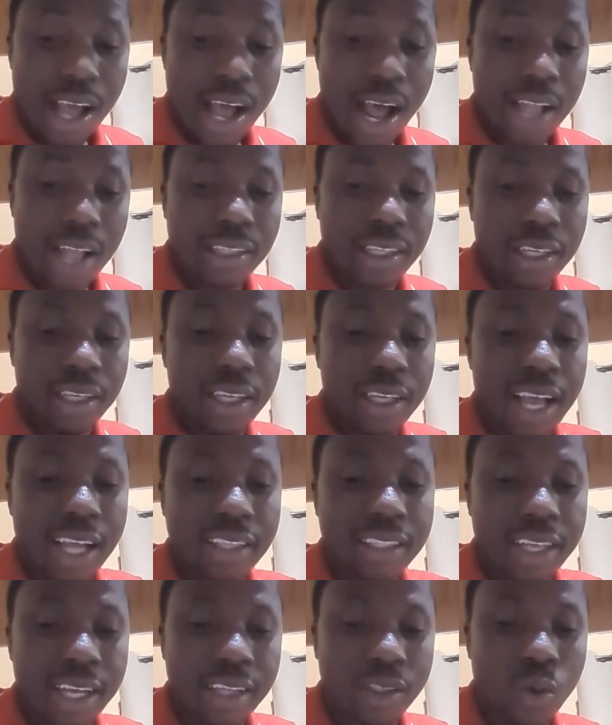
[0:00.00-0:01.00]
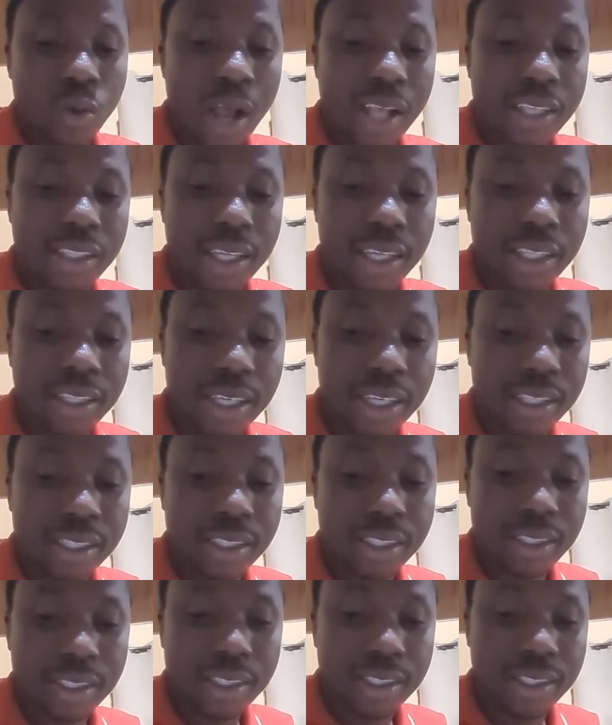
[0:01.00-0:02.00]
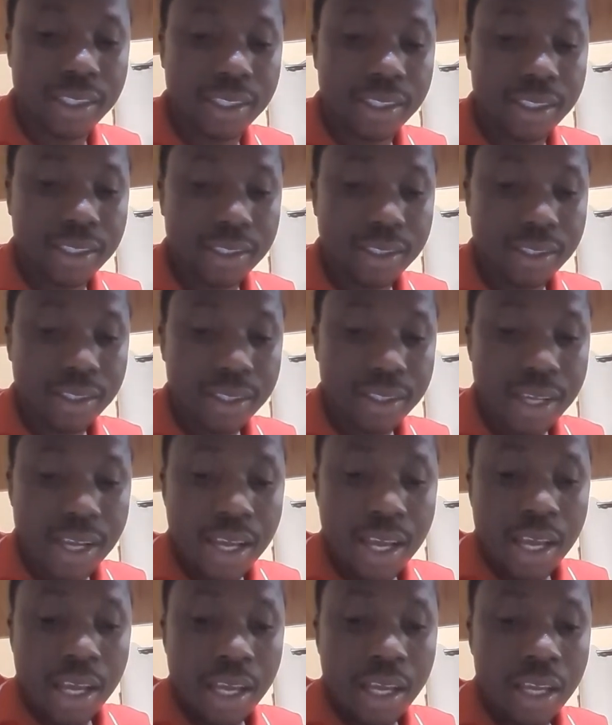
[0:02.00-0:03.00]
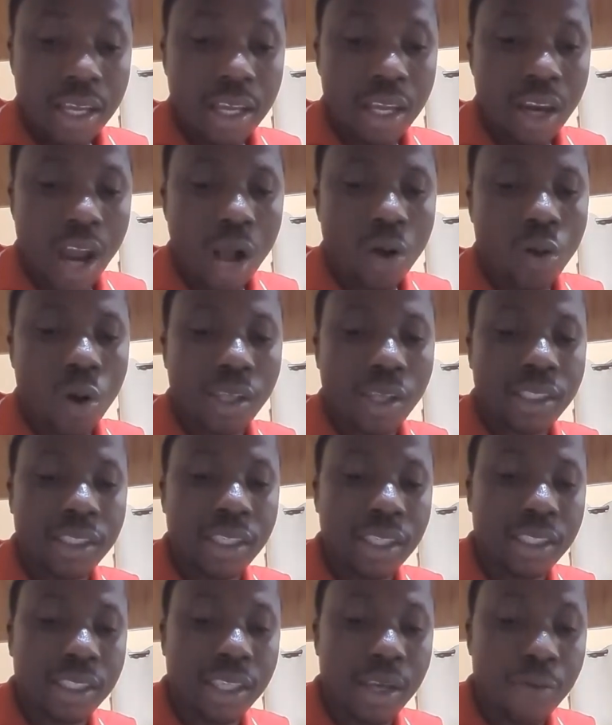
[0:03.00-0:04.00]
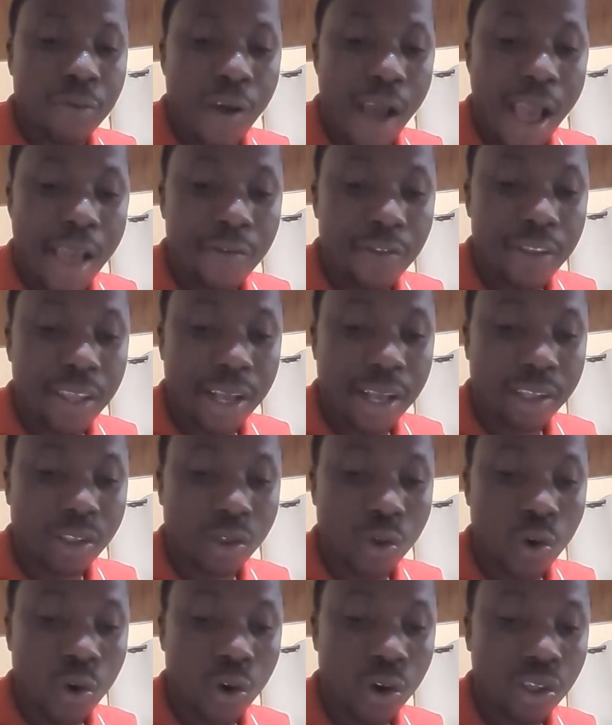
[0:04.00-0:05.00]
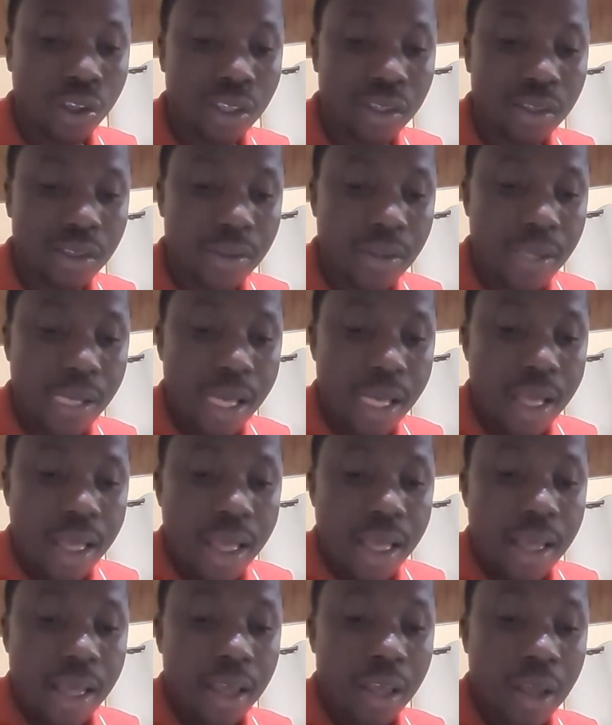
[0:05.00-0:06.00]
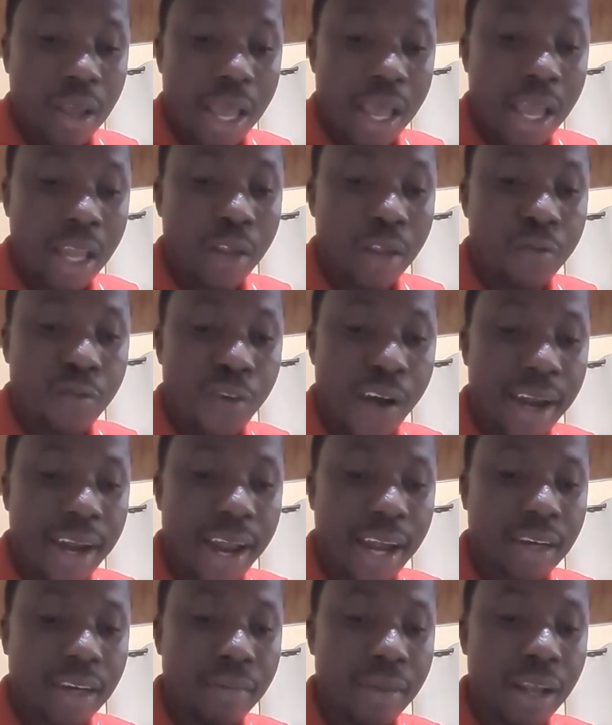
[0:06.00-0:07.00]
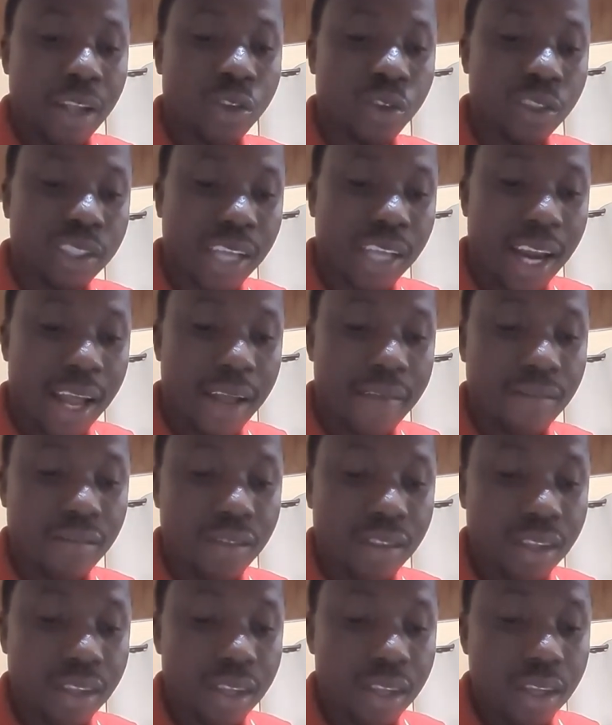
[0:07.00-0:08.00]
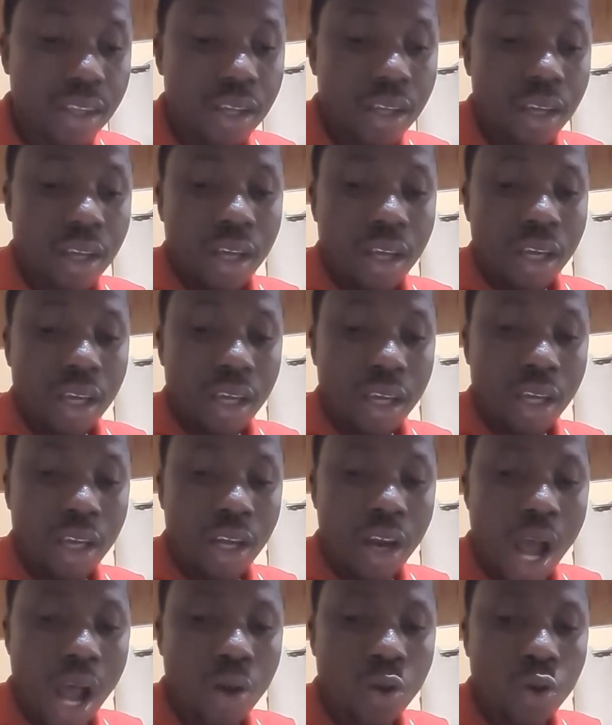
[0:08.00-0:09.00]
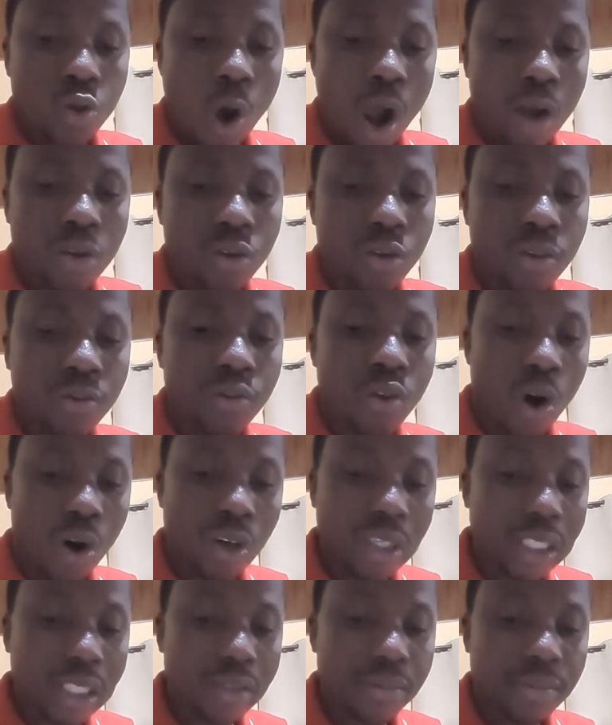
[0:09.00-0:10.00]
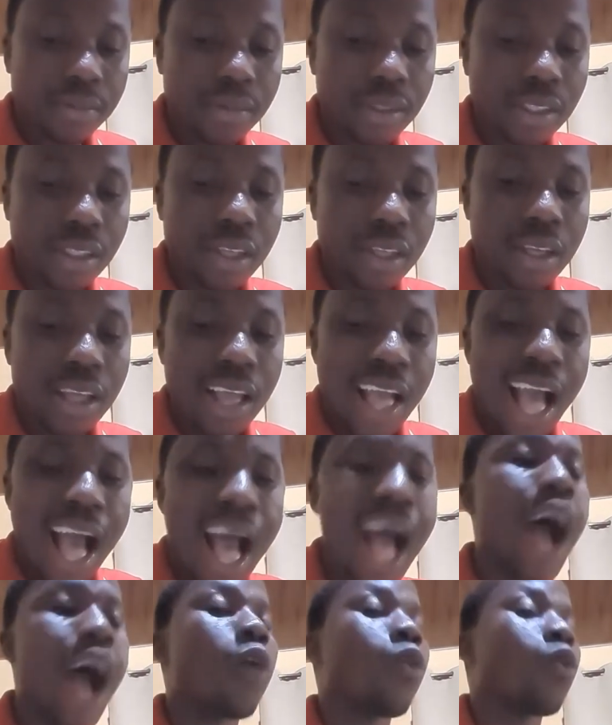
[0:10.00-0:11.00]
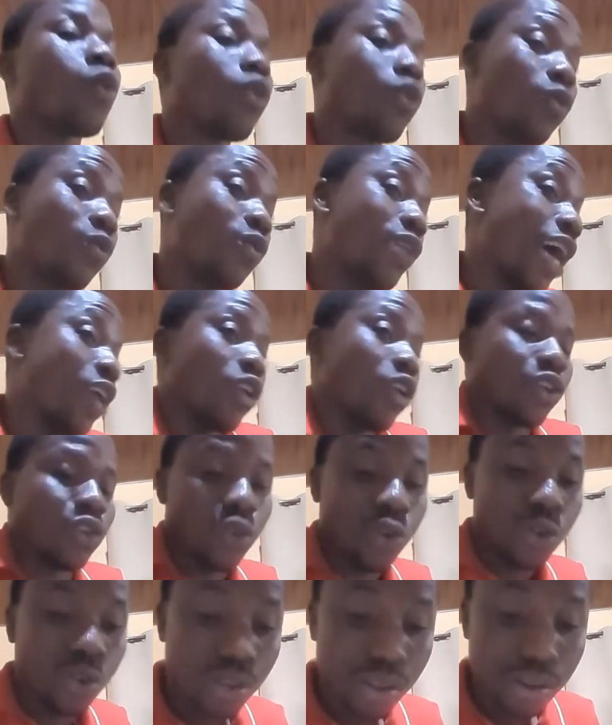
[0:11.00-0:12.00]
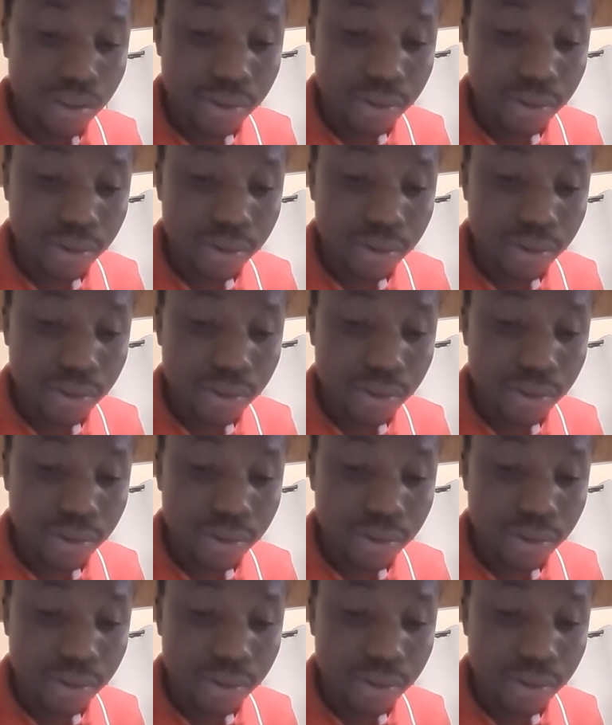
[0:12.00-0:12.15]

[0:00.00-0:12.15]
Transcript: I think he has just one sentence. Enoch was 65 years old and he fathered Methuselah. Enoch walked with God. How? We are not told.